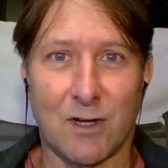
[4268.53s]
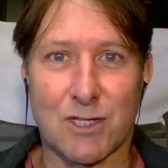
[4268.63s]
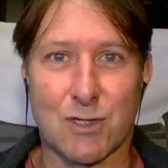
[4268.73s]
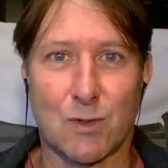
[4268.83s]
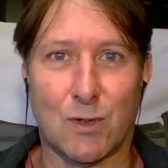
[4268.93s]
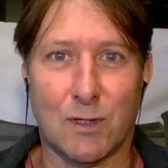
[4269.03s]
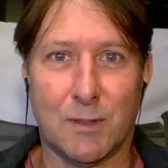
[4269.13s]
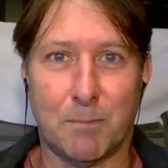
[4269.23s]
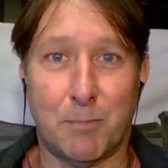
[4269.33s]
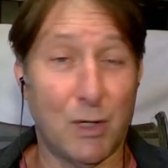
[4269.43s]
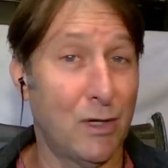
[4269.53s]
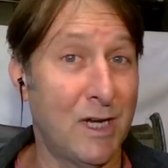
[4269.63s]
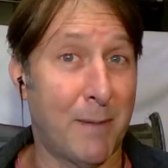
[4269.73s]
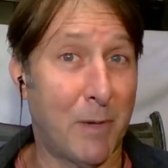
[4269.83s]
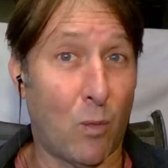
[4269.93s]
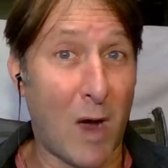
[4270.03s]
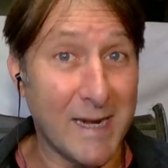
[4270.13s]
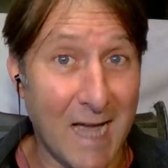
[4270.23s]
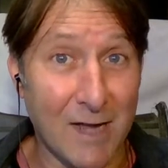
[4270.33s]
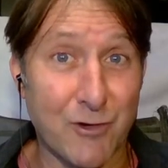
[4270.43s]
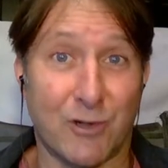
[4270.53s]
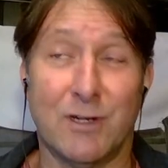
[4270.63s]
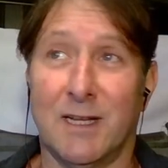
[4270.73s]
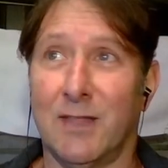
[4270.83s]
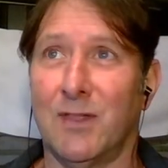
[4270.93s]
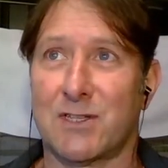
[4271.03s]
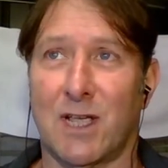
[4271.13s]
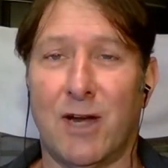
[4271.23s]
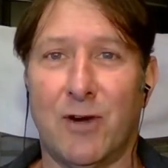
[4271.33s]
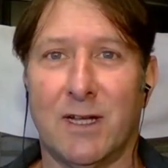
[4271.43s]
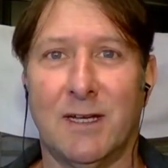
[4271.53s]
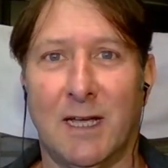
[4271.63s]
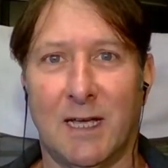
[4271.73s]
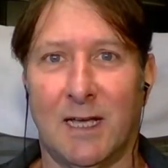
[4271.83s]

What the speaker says: I saw bird number 100 in this area.